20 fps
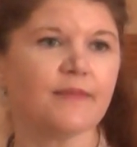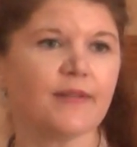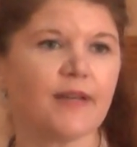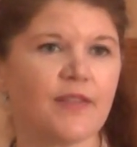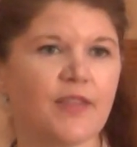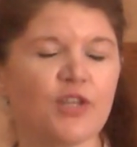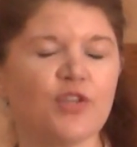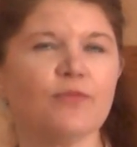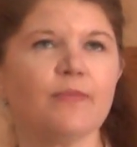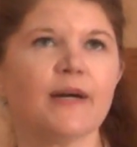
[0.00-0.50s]

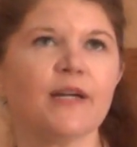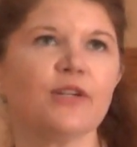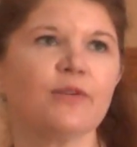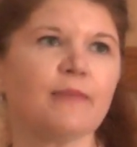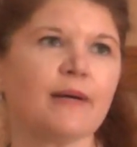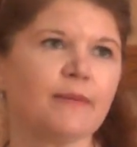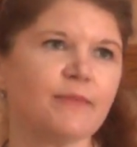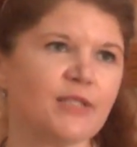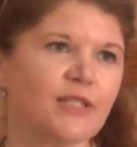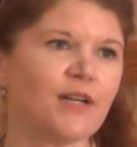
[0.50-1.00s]
And then you buy your
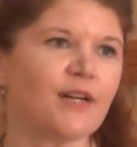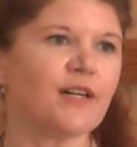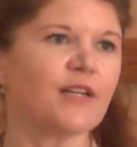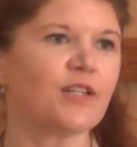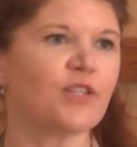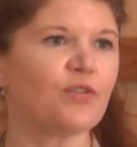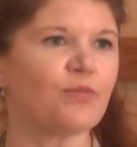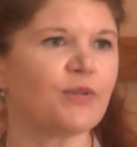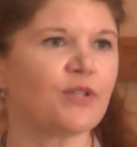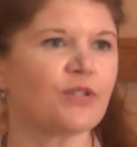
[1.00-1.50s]
mom a dog
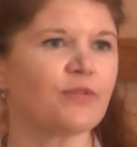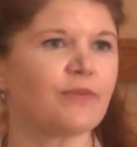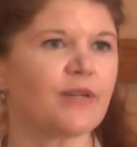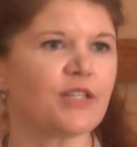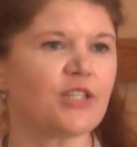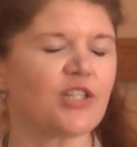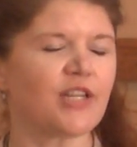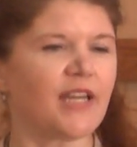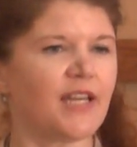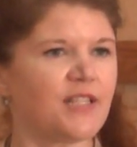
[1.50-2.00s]
and you wonder
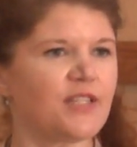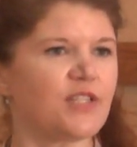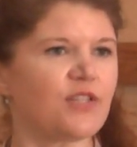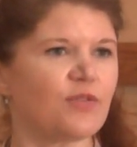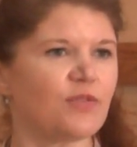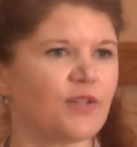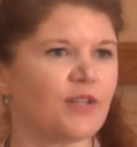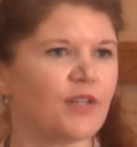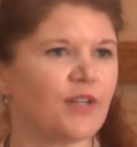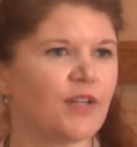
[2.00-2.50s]
why she hates you.